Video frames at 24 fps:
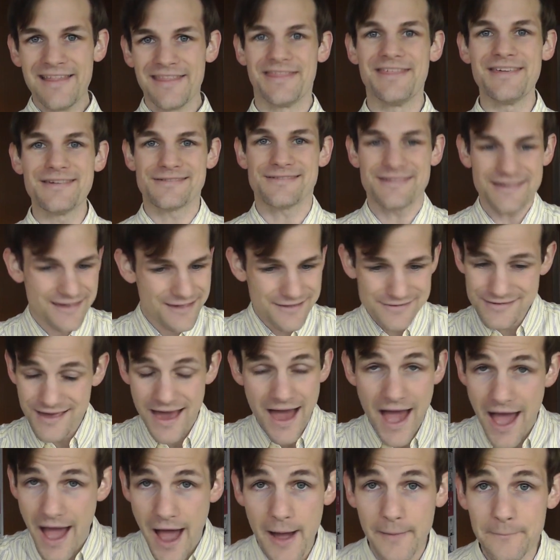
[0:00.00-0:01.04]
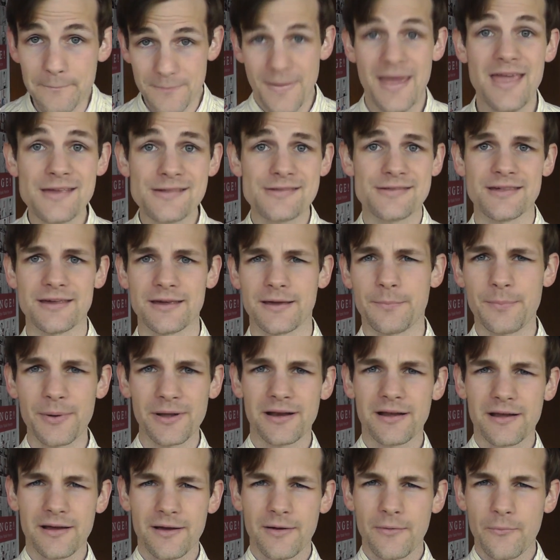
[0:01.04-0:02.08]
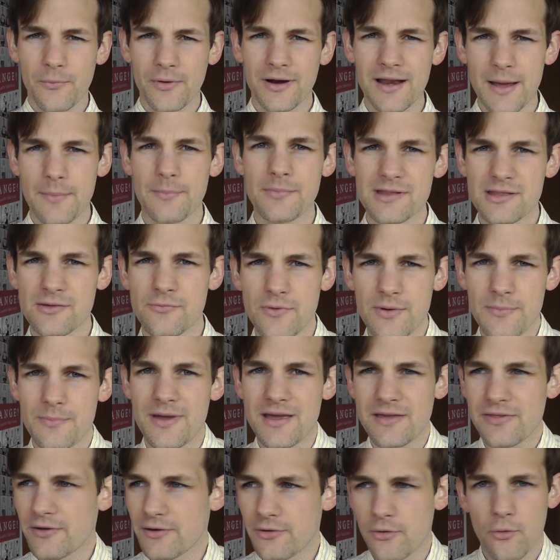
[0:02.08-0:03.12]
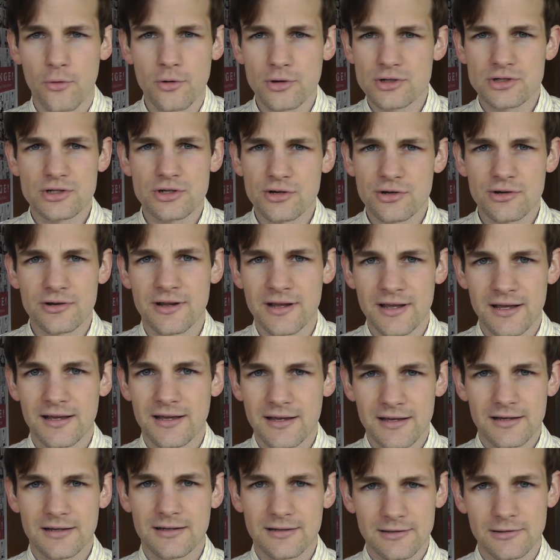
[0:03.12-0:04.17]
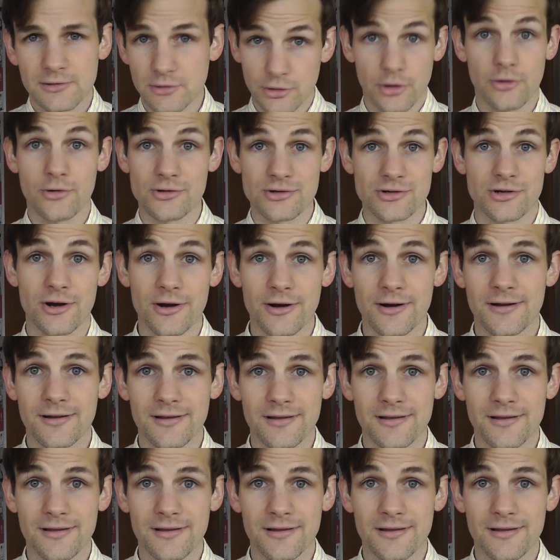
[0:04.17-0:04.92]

This is amazing, but what happens if we make the orchard larger?